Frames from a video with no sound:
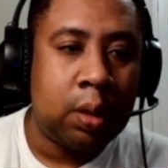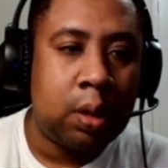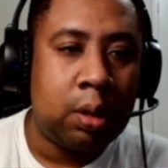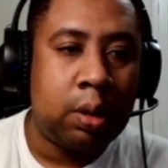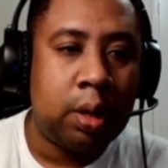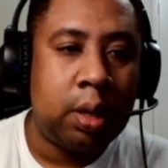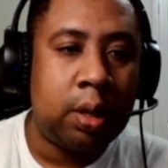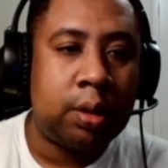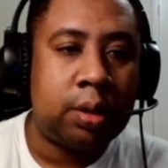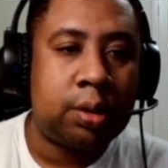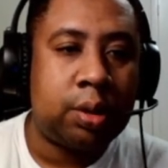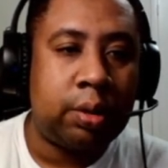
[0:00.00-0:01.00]
Alright,
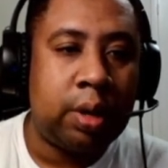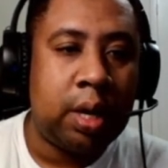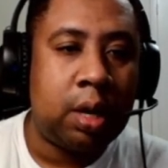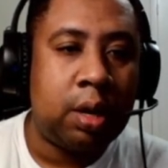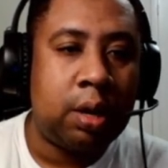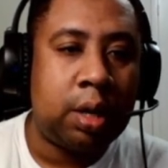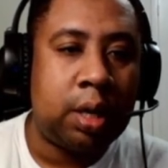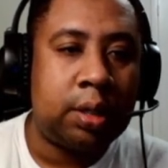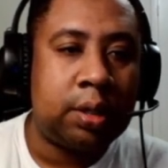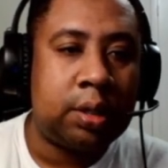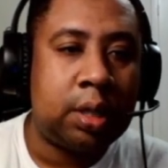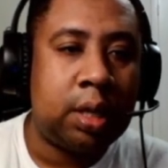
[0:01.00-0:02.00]
so right here you can
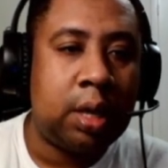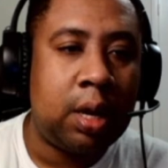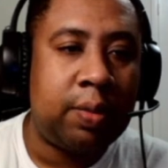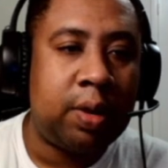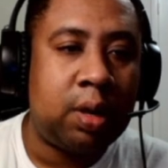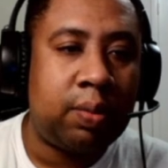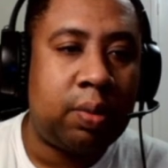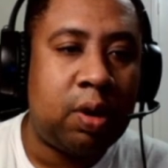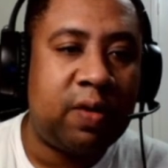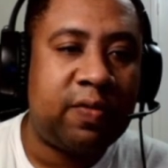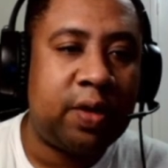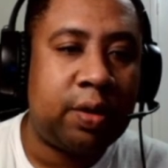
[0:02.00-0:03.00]
see I'm in the
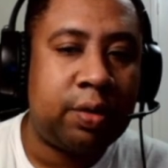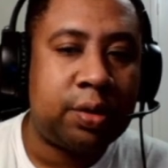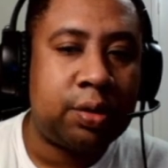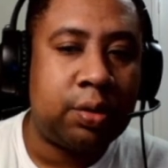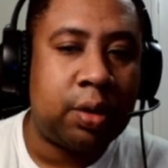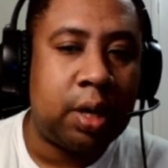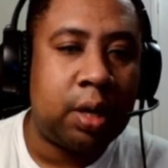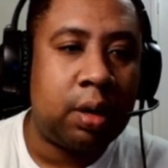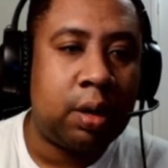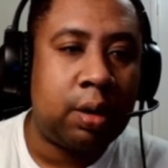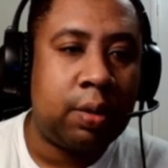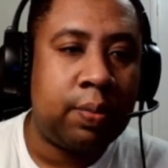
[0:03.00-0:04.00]
profit. It's right
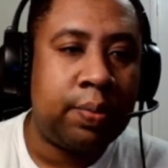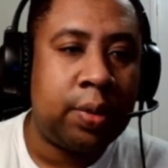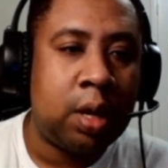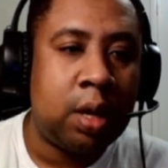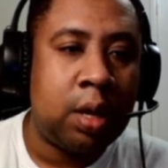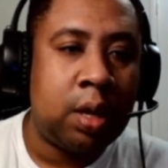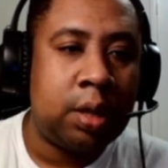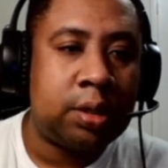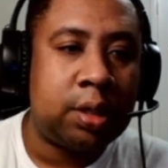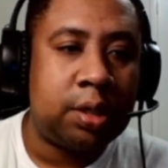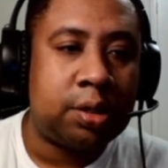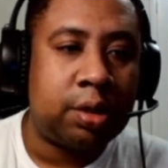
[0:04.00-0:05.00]
here. See,
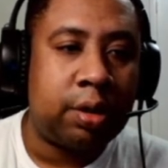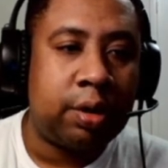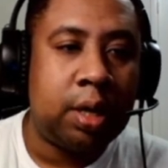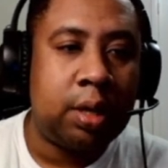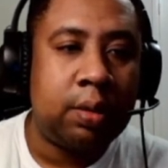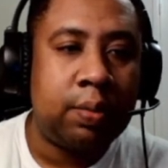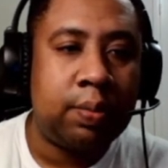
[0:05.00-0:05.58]
it's green.